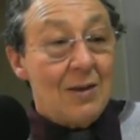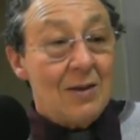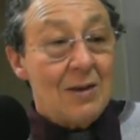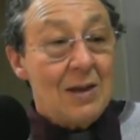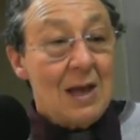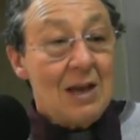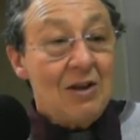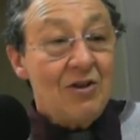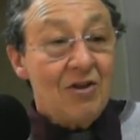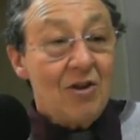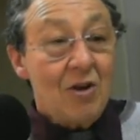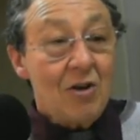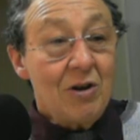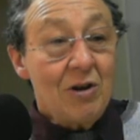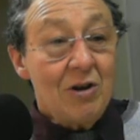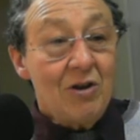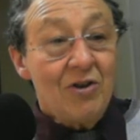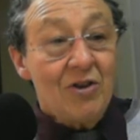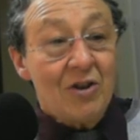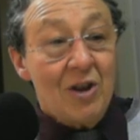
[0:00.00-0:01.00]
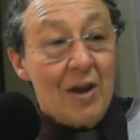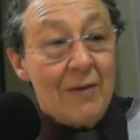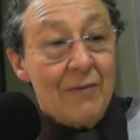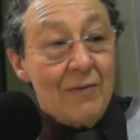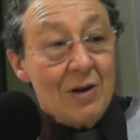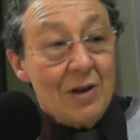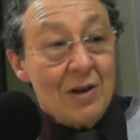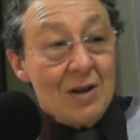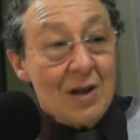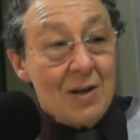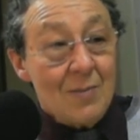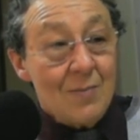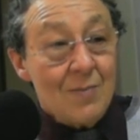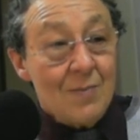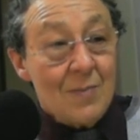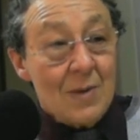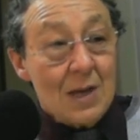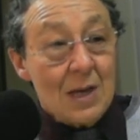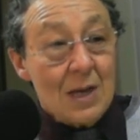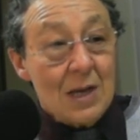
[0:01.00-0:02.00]
they started discovering
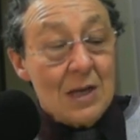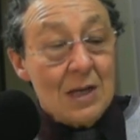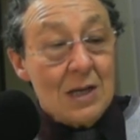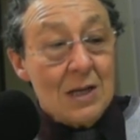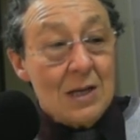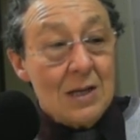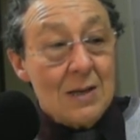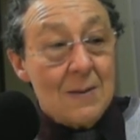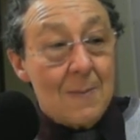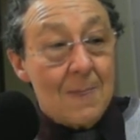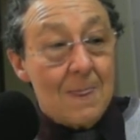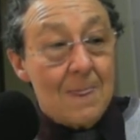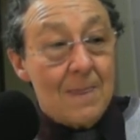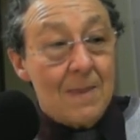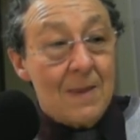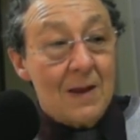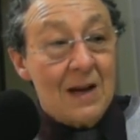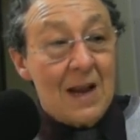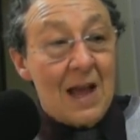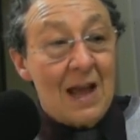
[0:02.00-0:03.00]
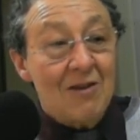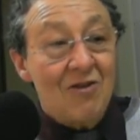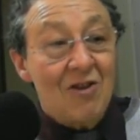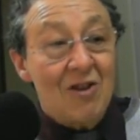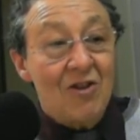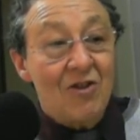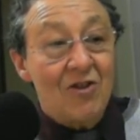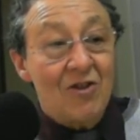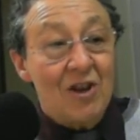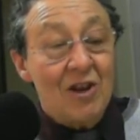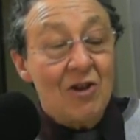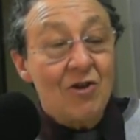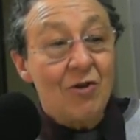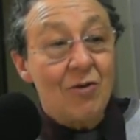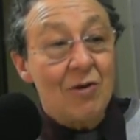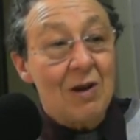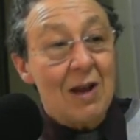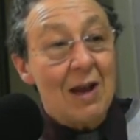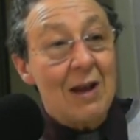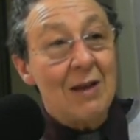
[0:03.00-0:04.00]
them in the 19th
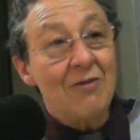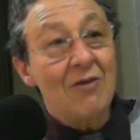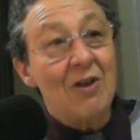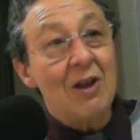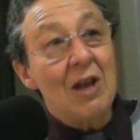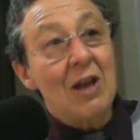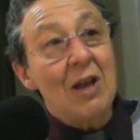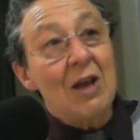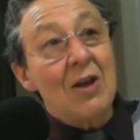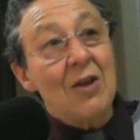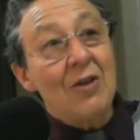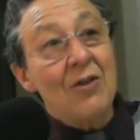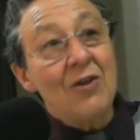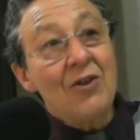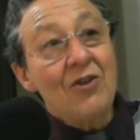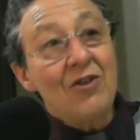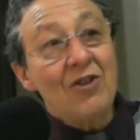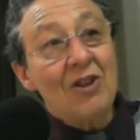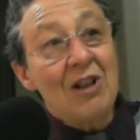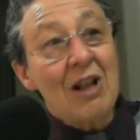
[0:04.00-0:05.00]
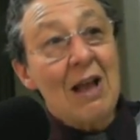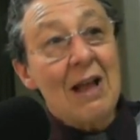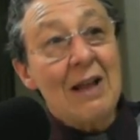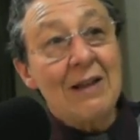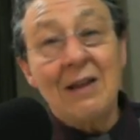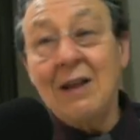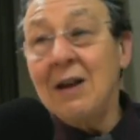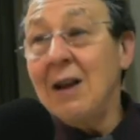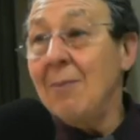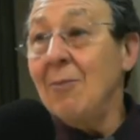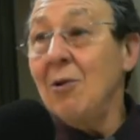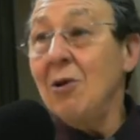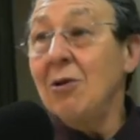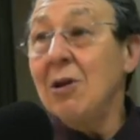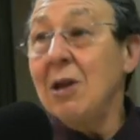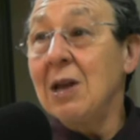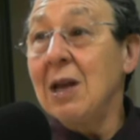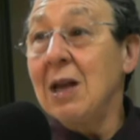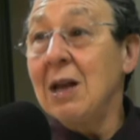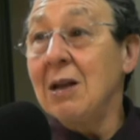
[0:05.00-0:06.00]
century. And this slide that I'm
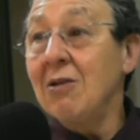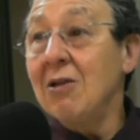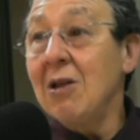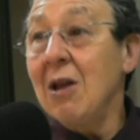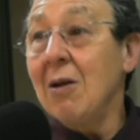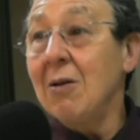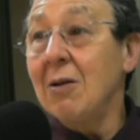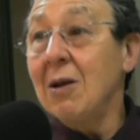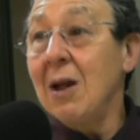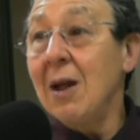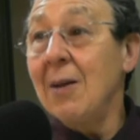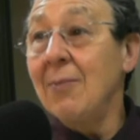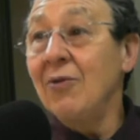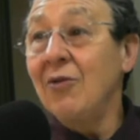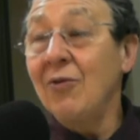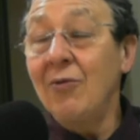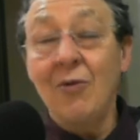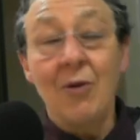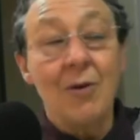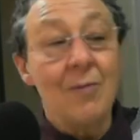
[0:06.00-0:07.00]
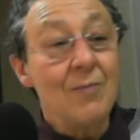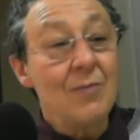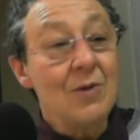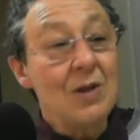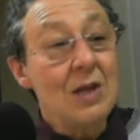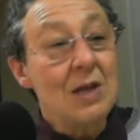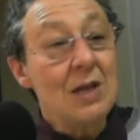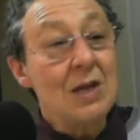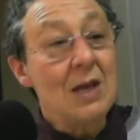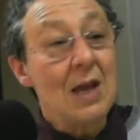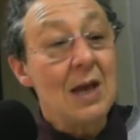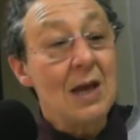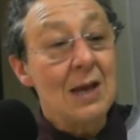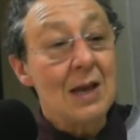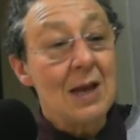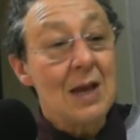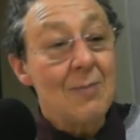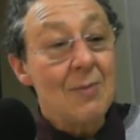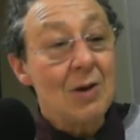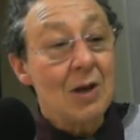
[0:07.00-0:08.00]
looking at now comes from the
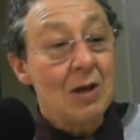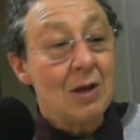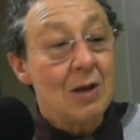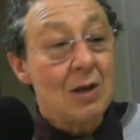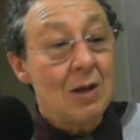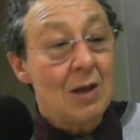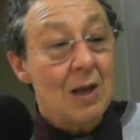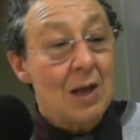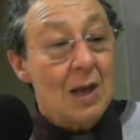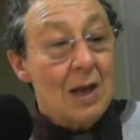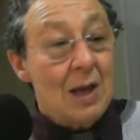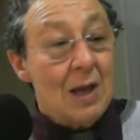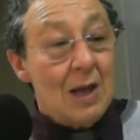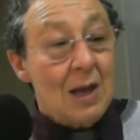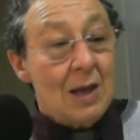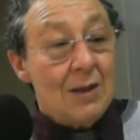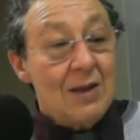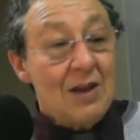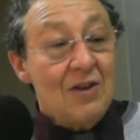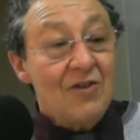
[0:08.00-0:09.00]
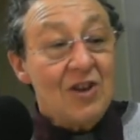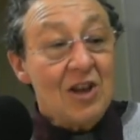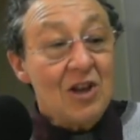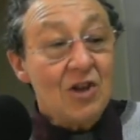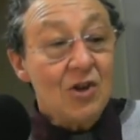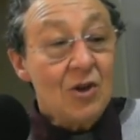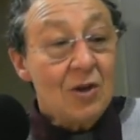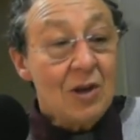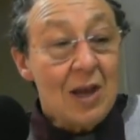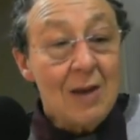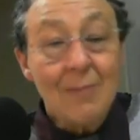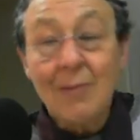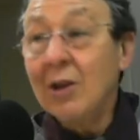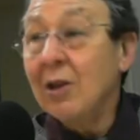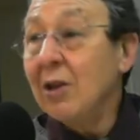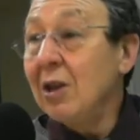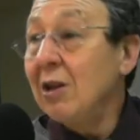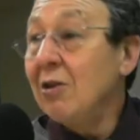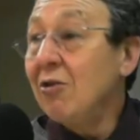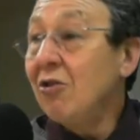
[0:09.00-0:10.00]
essential
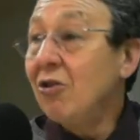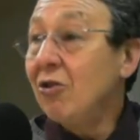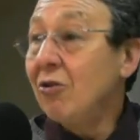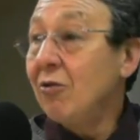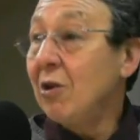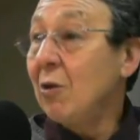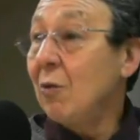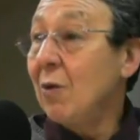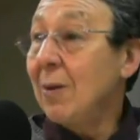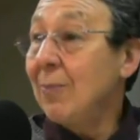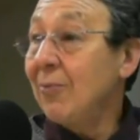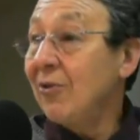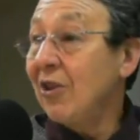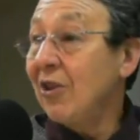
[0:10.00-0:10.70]
chemical industry website.